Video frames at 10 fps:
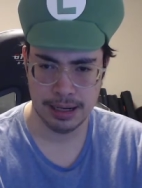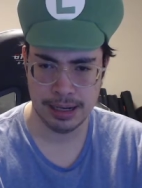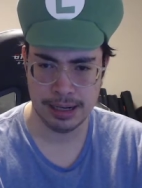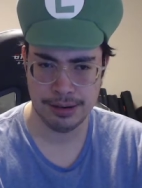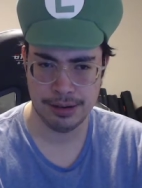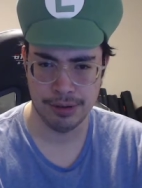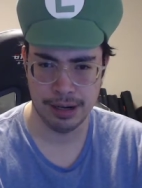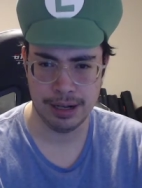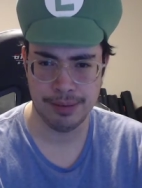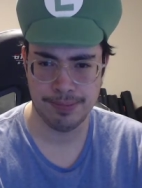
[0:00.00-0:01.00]
it
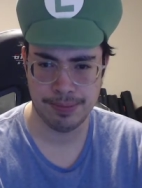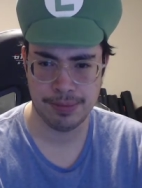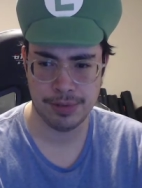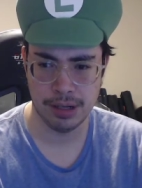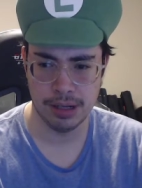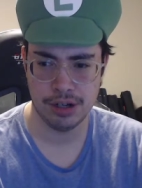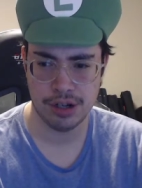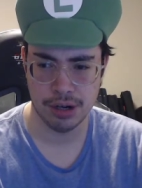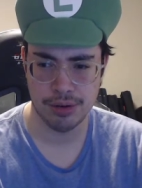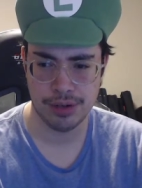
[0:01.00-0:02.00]
really
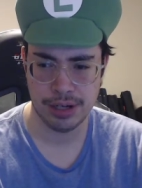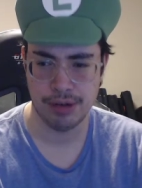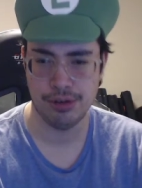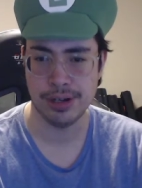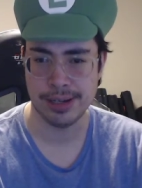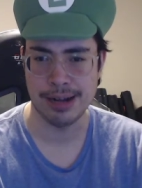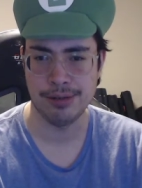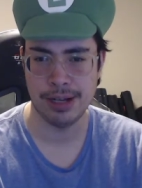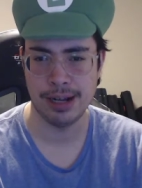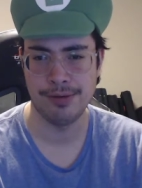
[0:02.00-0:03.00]
shows you just how
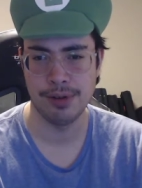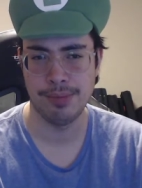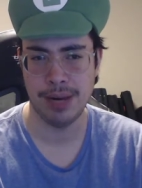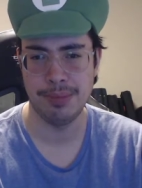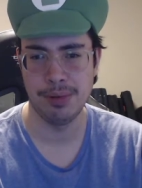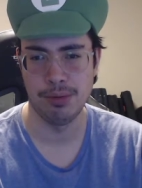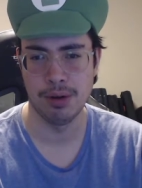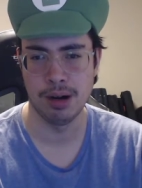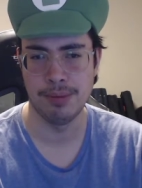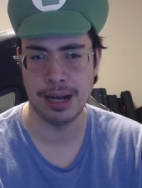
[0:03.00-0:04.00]
tougher people
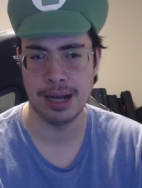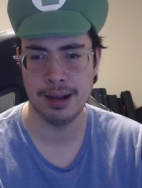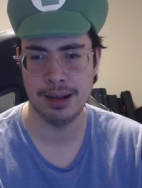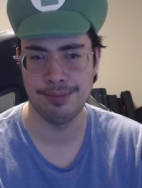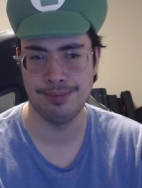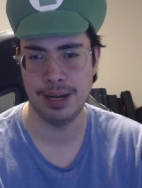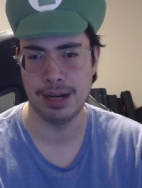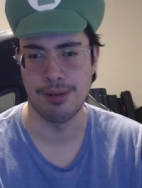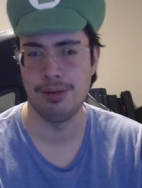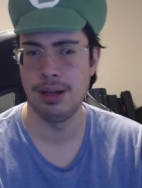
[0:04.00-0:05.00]
were back in, you
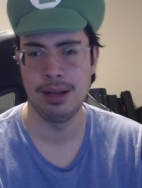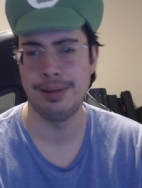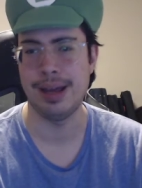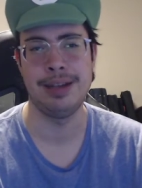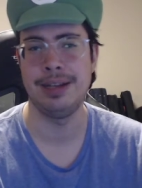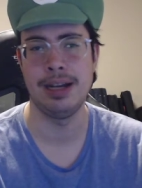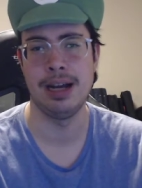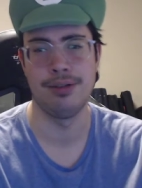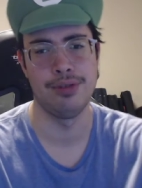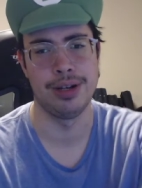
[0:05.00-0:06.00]
know, the
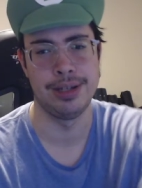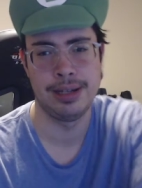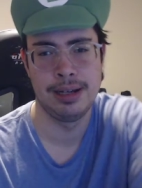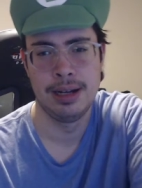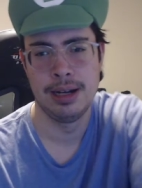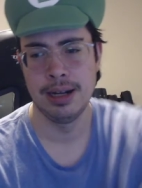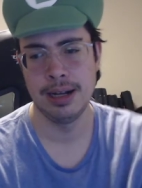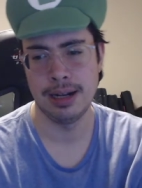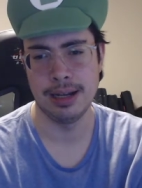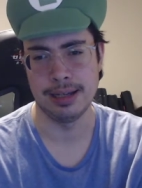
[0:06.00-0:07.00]
1800s.
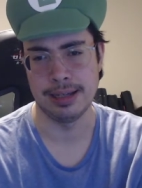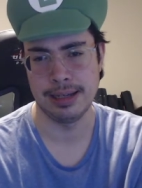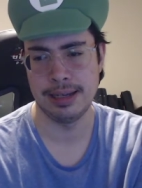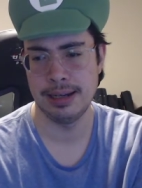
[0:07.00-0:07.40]
Because,